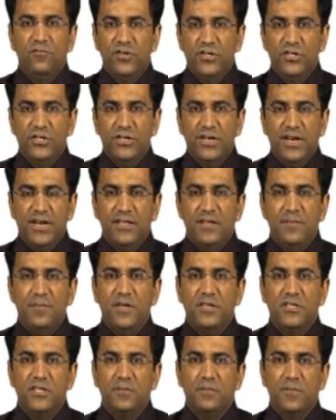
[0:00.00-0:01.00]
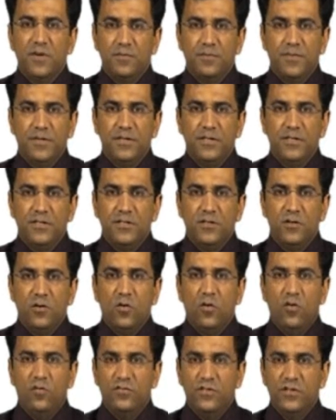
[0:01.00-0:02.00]
vision and the basic purpose
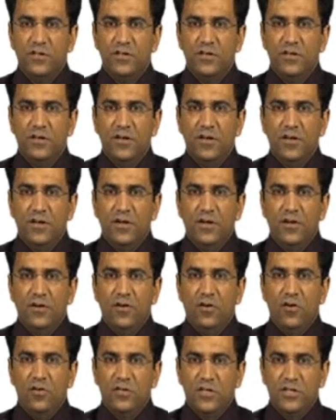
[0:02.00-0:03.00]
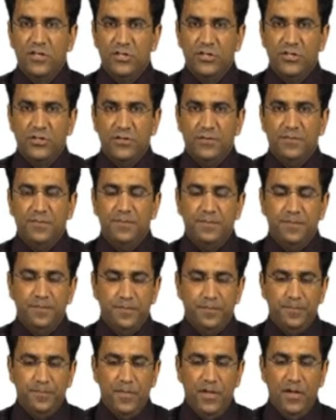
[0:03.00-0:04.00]
of the organization.
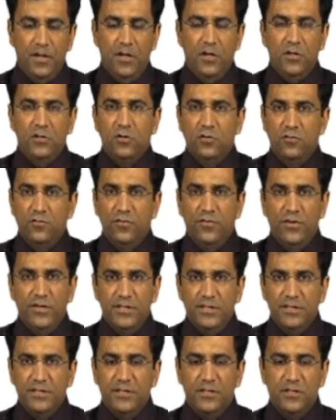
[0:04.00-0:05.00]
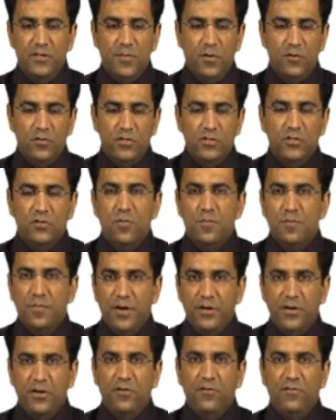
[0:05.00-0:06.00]
So we will discuss about this
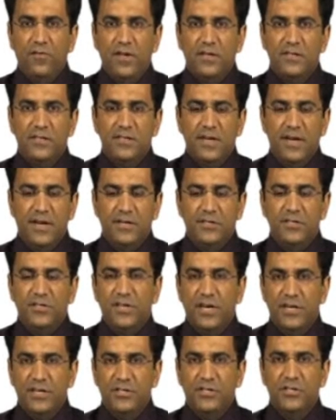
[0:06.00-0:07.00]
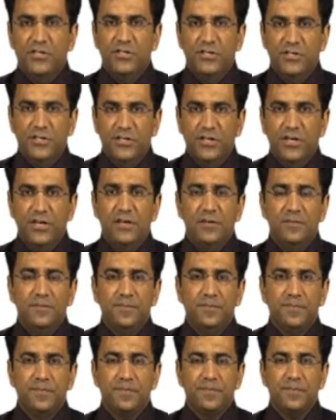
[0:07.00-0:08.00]
competitiveness and strategy in detail.
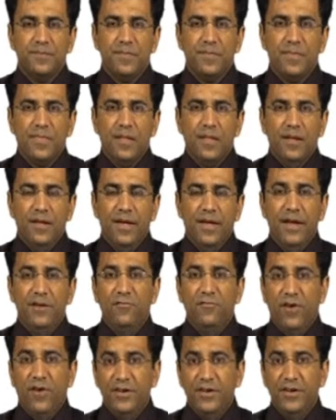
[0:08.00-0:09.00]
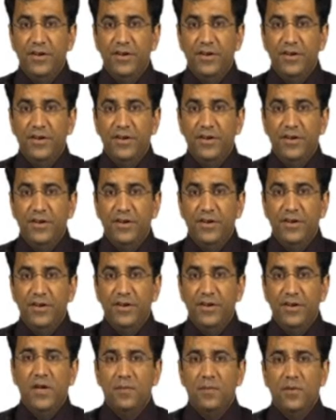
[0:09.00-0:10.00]
And finally, we
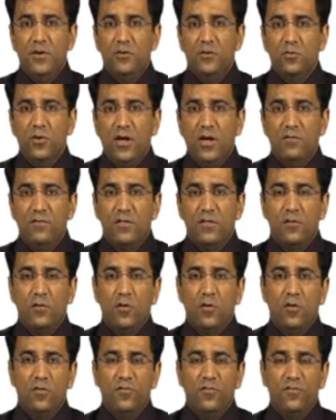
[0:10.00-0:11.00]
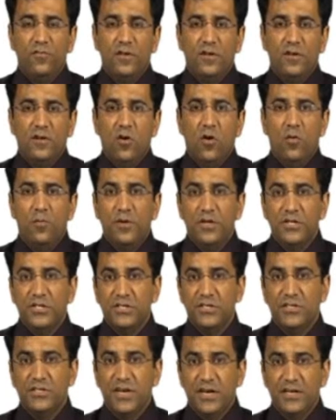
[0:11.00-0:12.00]
will be able to have a sort of
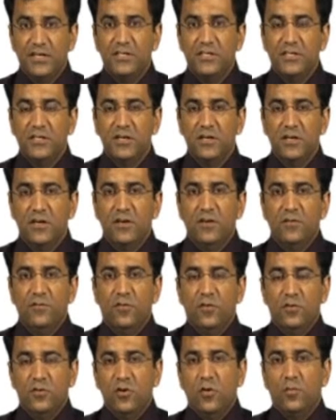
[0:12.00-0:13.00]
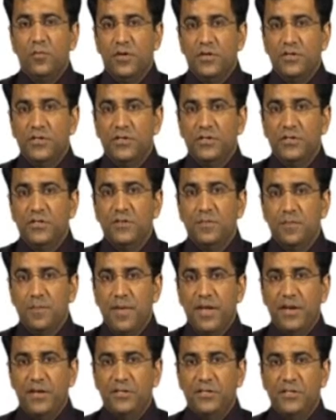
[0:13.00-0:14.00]
operation strategy for the operations
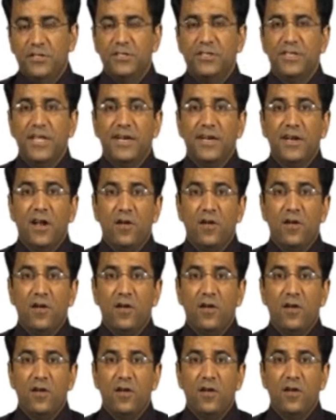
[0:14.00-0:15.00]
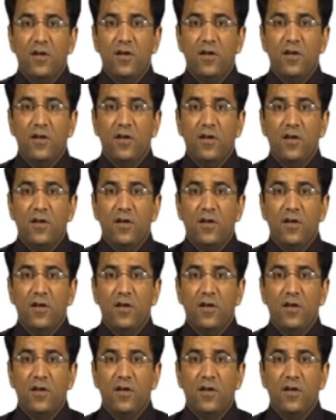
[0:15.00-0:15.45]
managers, that how